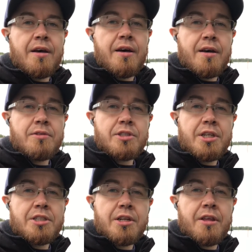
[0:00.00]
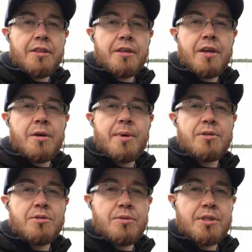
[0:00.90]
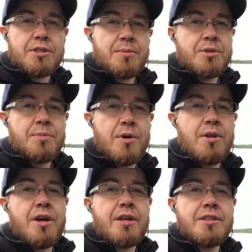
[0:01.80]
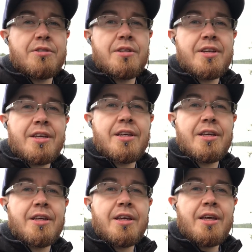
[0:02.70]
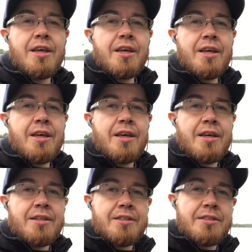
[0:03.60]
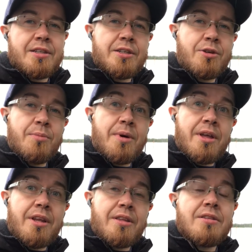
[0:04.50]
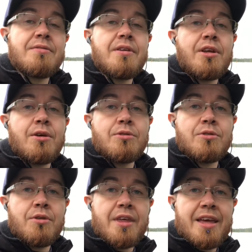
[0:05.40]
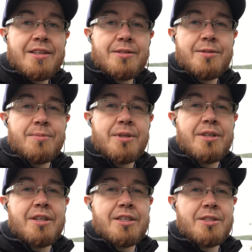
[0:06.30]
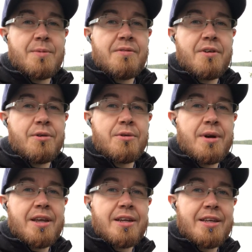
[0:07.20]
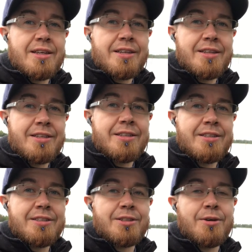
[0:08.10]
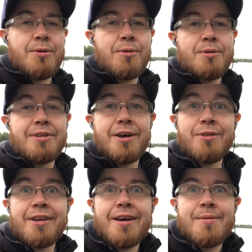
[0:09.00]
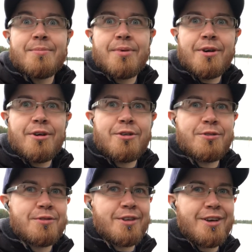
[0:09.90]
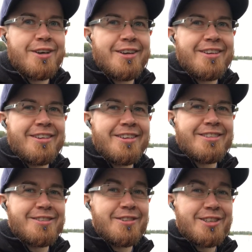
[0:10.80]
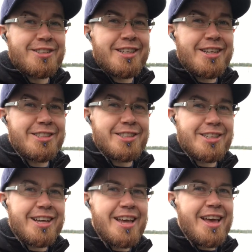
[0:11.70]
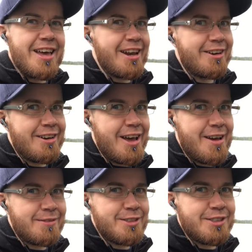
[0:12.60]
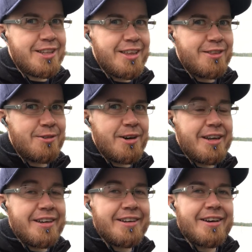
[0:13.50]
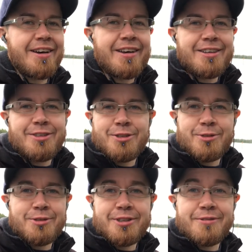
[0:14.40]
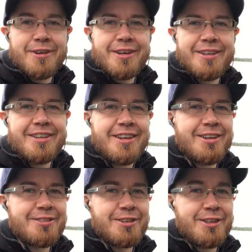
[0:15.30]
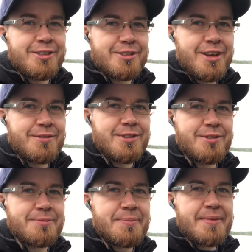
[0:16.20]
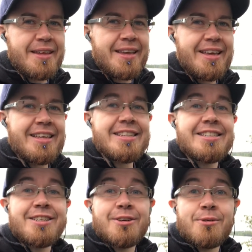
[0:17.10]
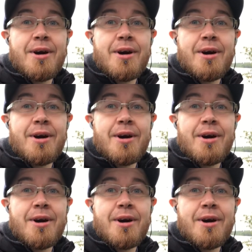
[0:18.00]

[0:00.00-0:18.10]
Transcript: I was initially thinking about doing some small hike today and combining this video to that, but it's been very rainy. So now that I'm part of the civilization and I don't have to stand the rain, I don't if I really don't have to. So